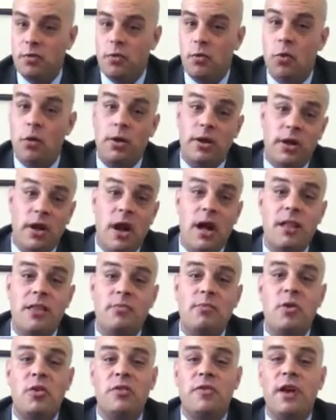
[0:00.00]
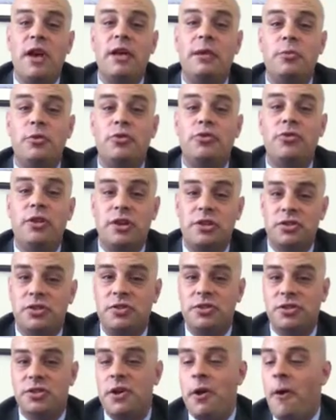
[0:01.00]
or God's most valuable
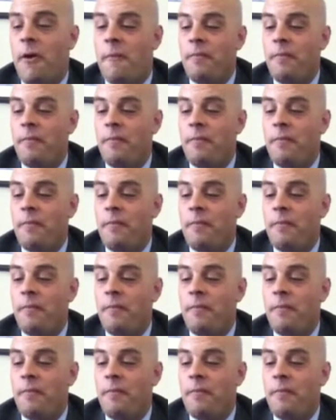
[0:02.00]
treasures,